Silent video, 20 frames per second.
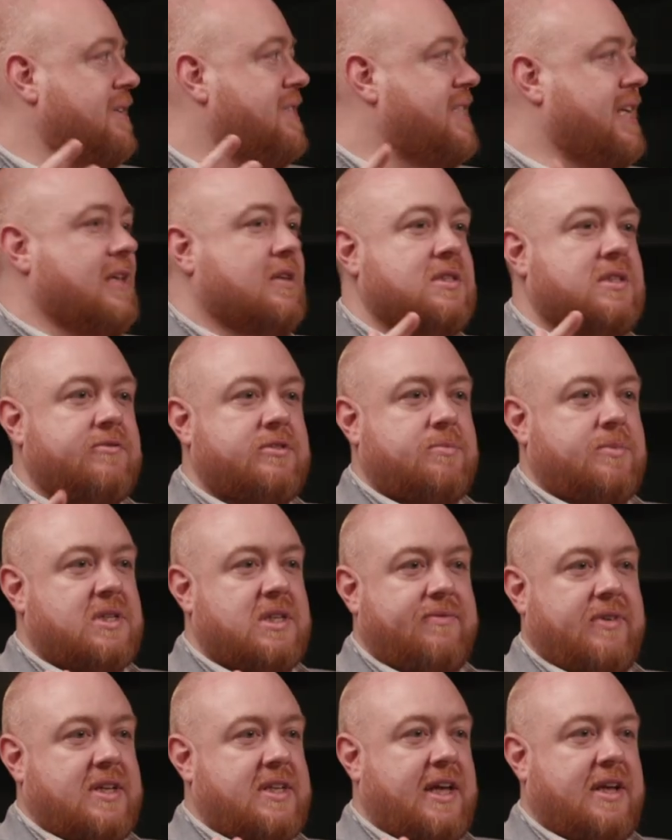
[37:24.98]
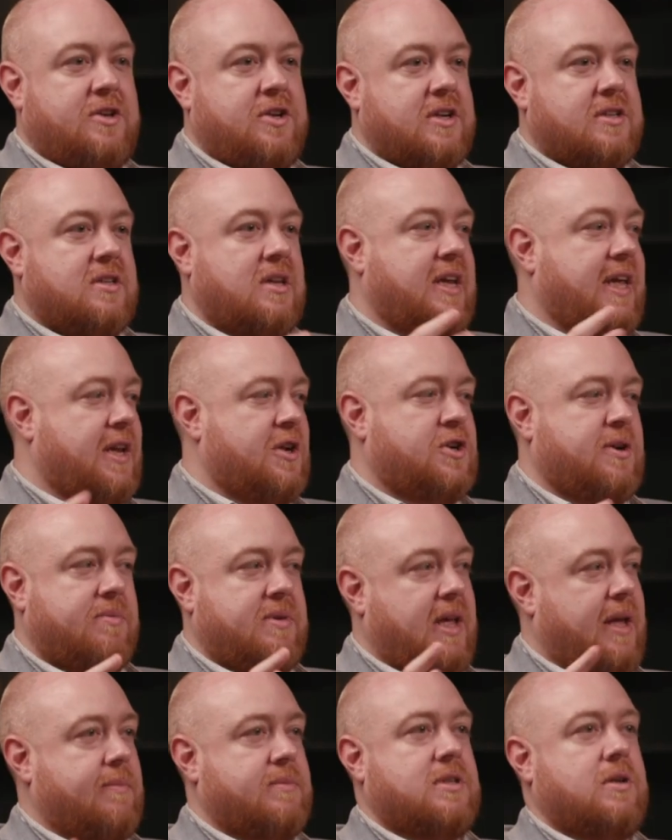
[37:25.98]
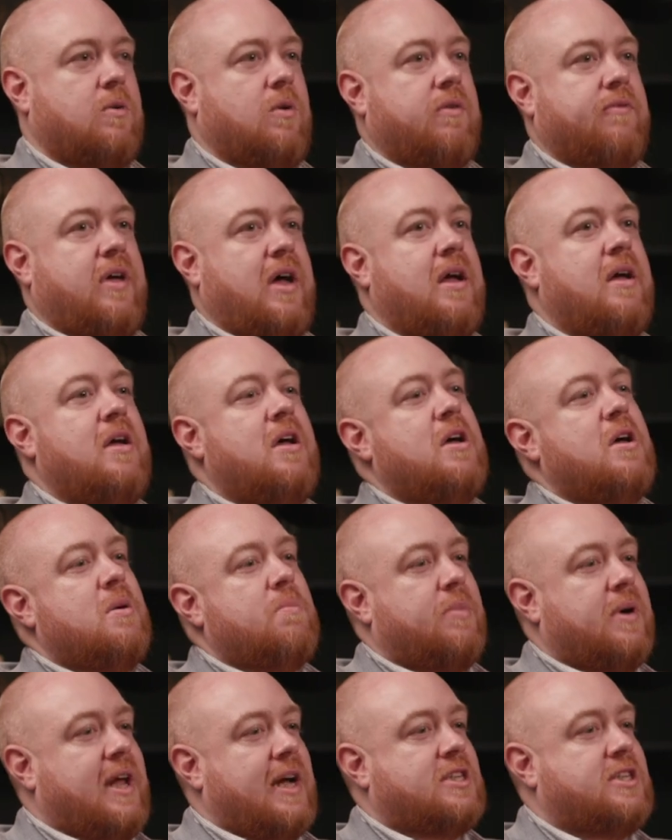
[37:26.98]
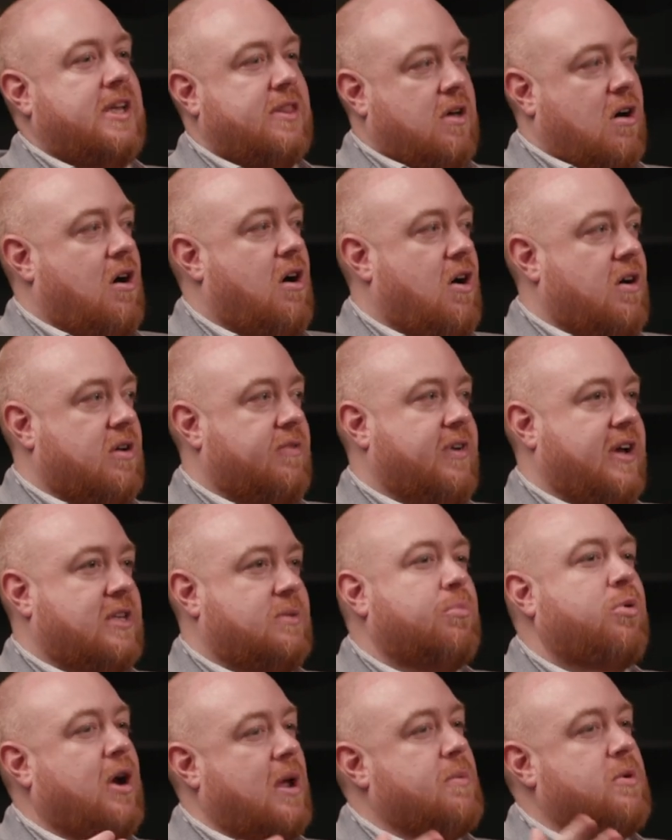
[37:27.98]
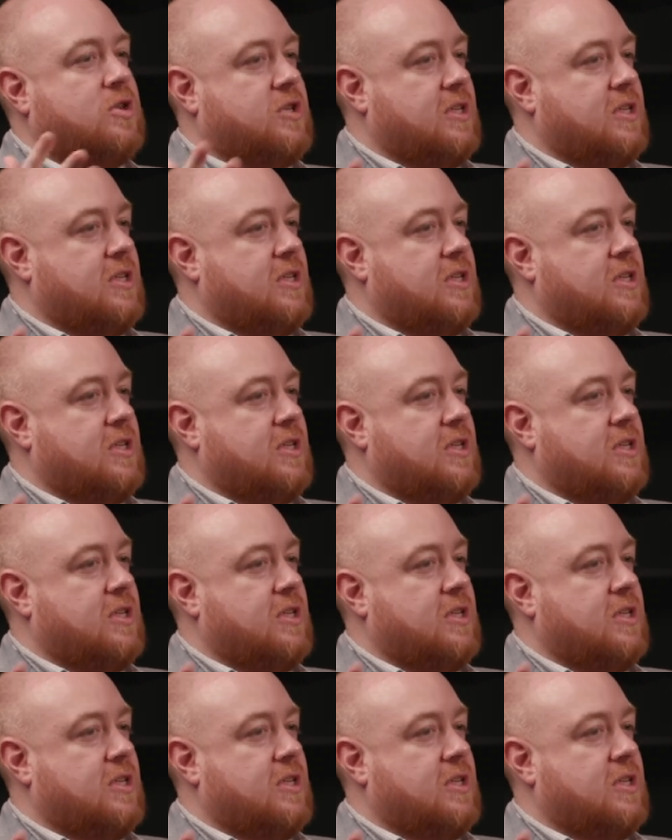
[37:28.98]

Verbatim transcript: skills of specific teachers and leadership teams and all of that, but actually, at the heart of it, it's pretty